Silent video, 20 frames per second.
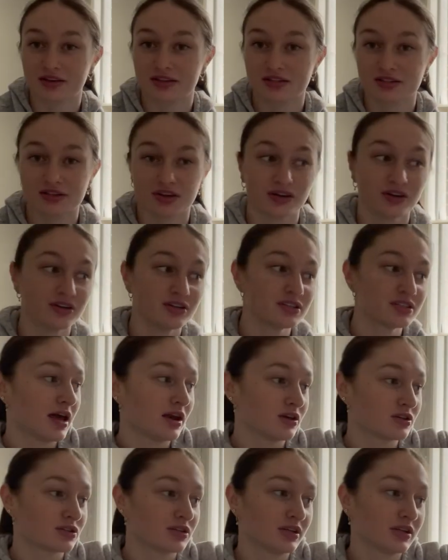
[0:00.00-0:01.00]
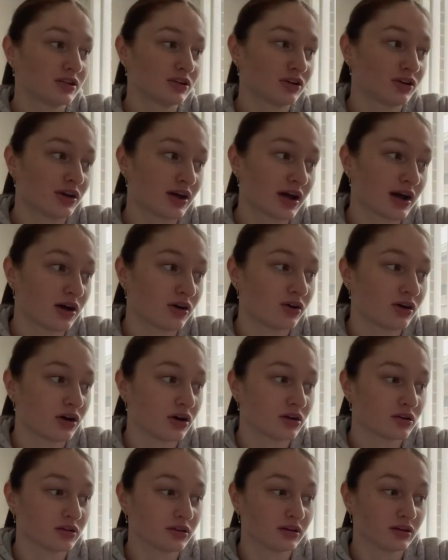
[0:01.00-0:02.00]
this goes and also let you know how
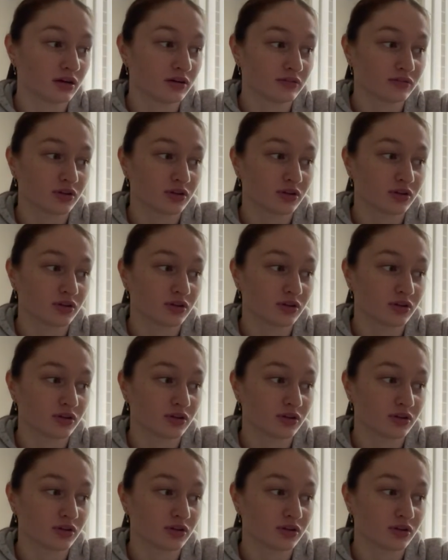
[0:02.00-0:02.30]
Ugly Love